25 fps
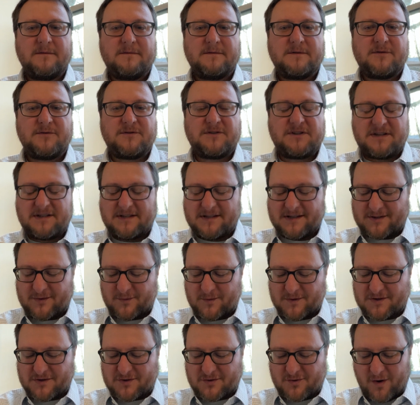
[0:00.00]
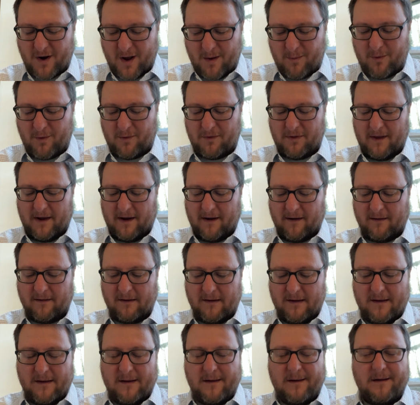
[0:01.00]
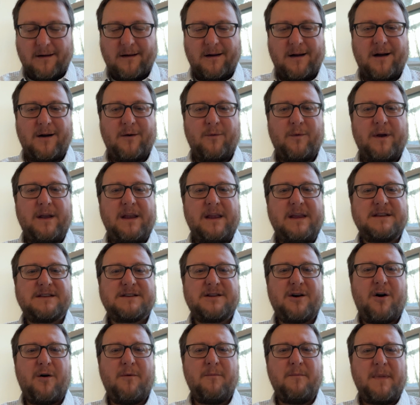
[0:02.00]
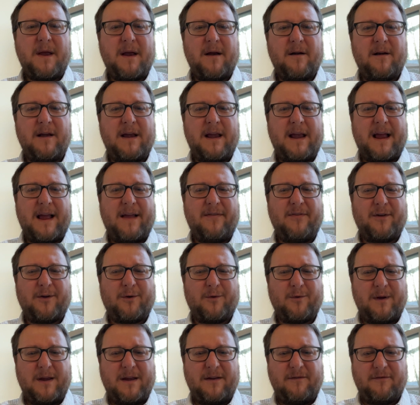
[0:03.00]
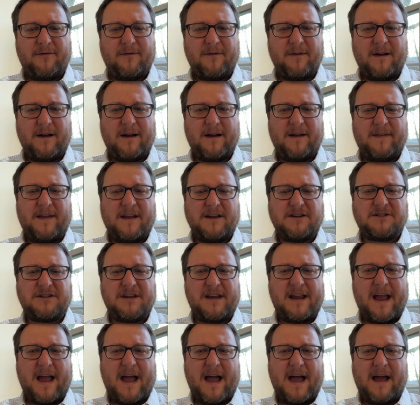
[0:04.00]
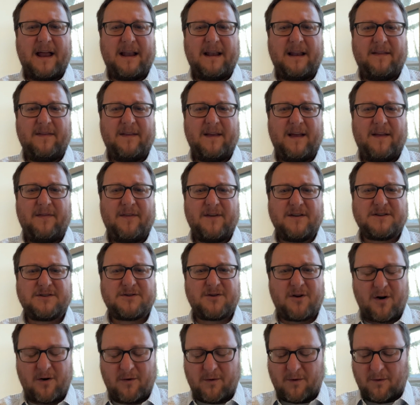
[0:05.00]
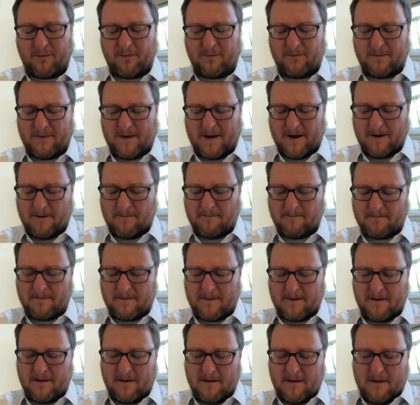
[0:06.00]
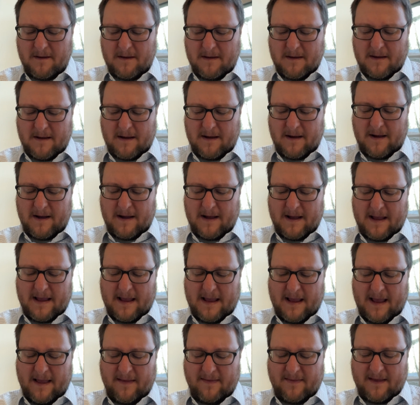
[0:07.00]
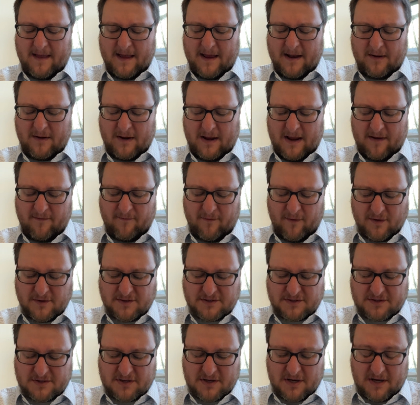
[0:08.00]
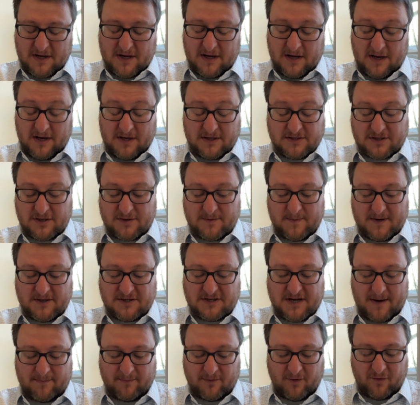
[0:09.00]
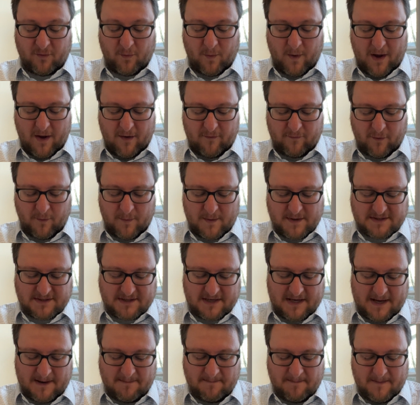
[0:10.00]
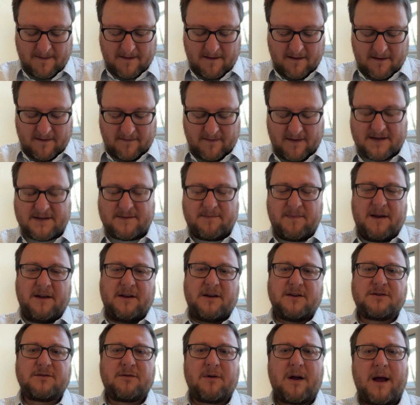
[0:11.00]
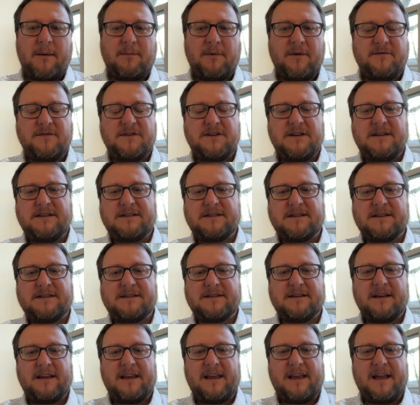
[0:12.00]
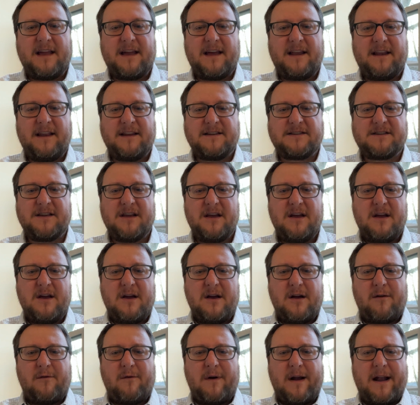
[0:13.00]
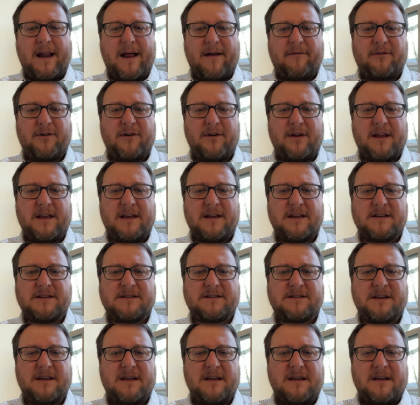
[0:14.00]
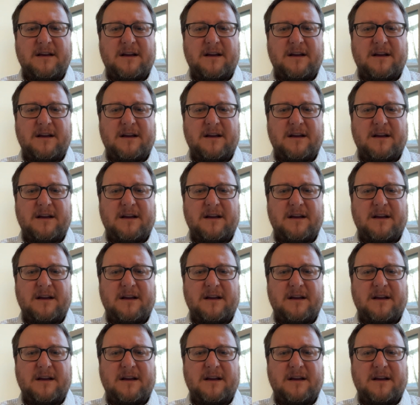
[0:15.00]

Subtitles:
So Jesus was troubled there when he saw Mary and the grief that she had and the sorrow there. And then in in chapter 12, where we see this being described of Jesus again, it's right after his